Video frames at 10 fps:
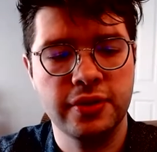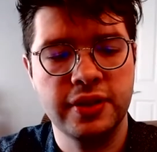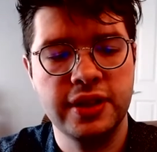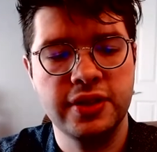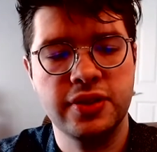
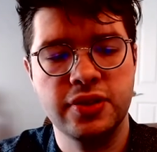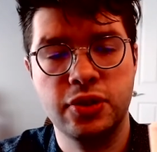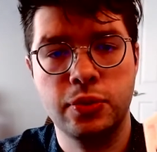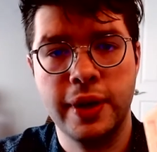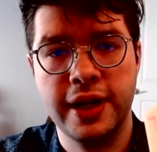these
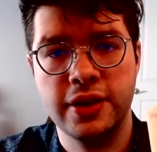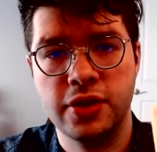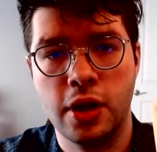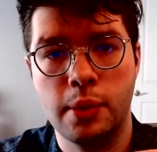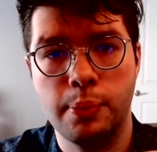squares
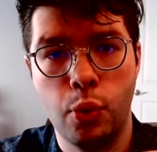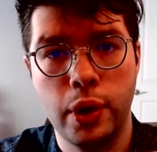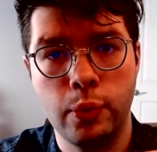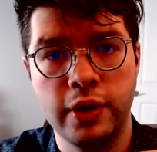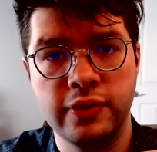are
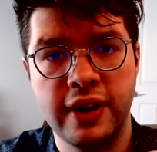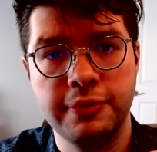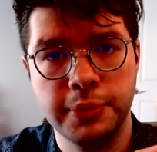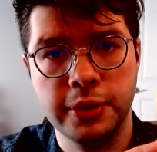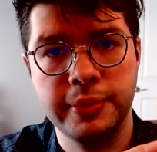0.15
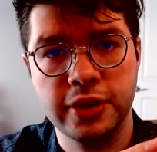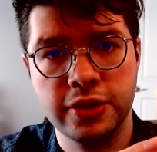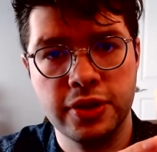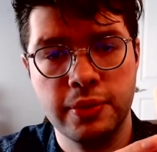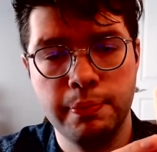
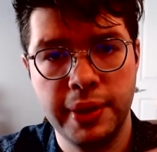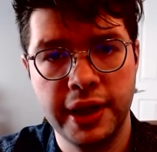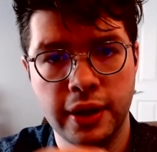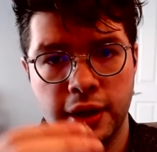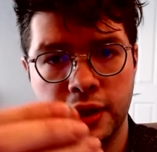millimeters
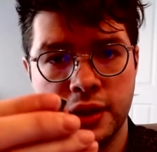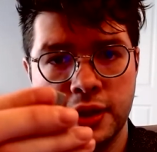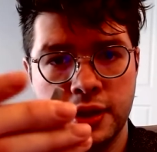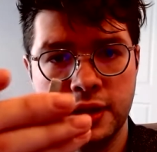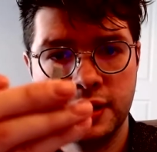bigger
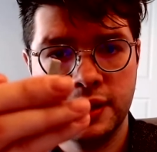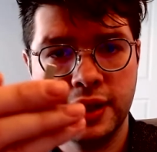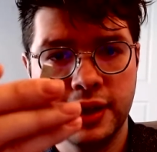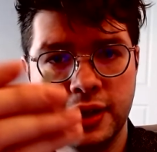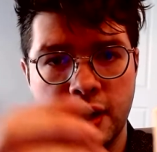
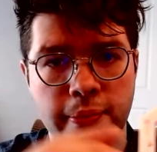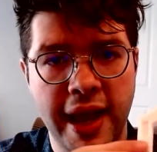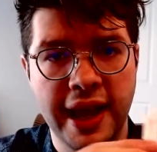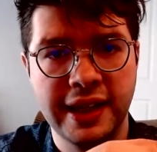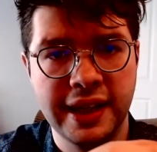than a
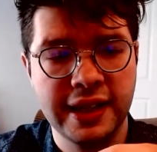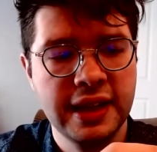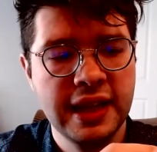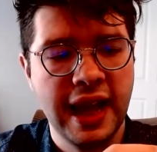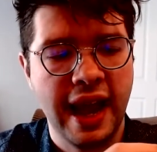magnet.
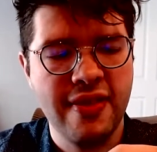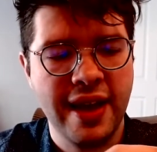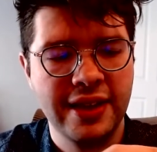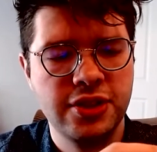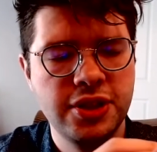And
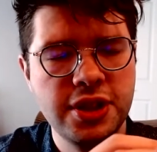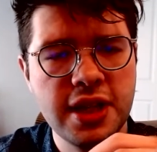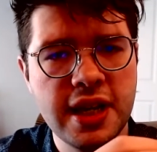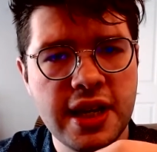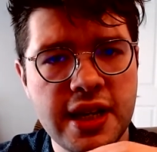that's
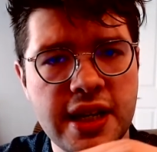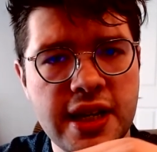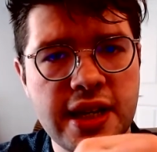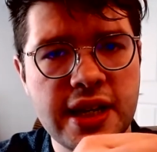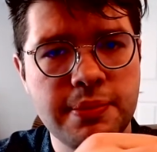
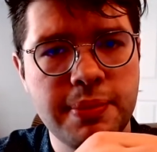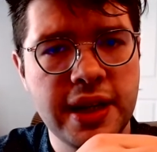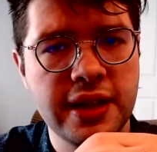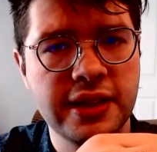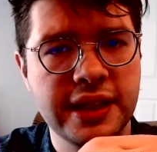just
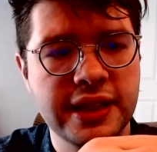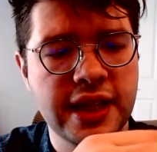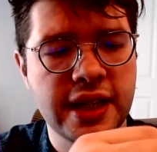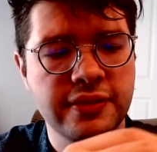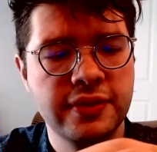barely
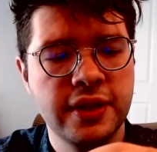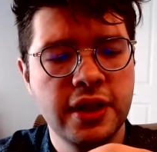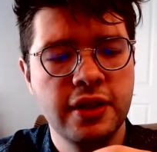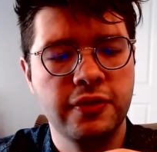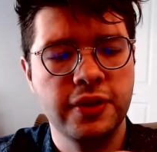enough
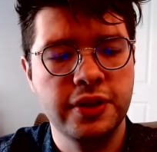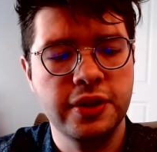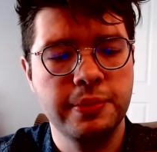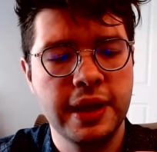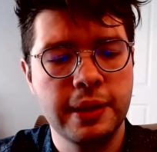for you to
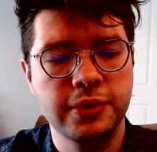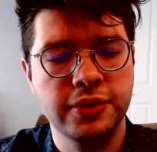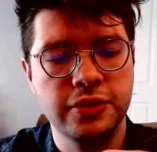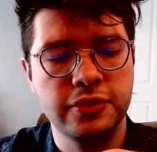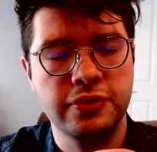be able
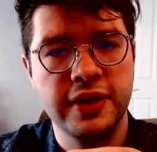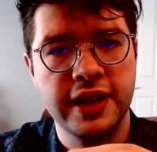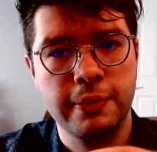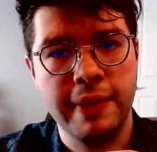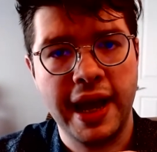to fit
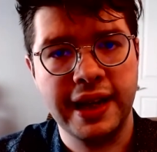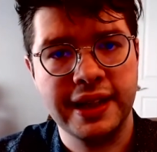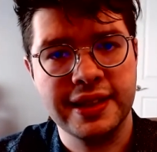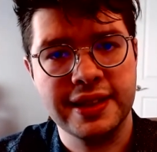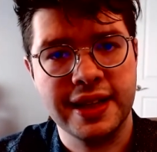a
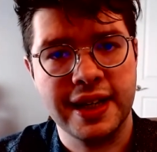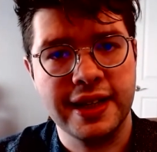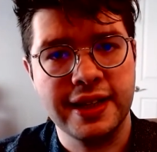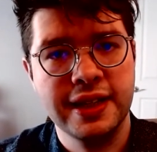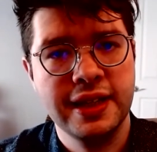magnet
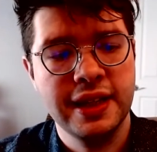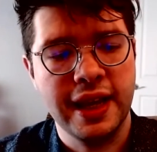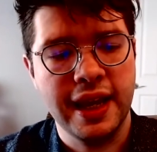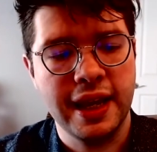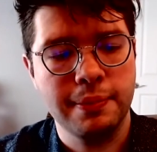inside
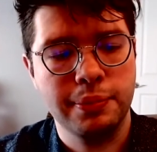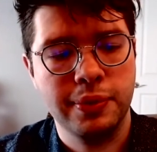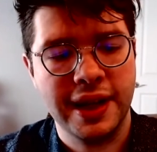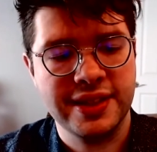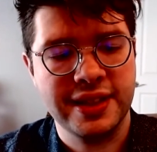and
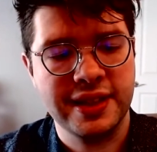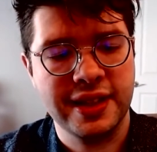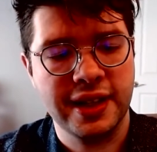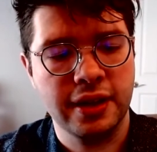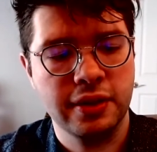press it in
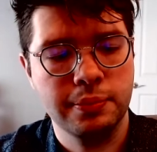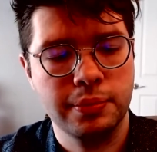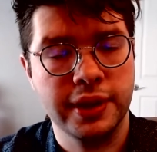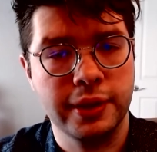there pretty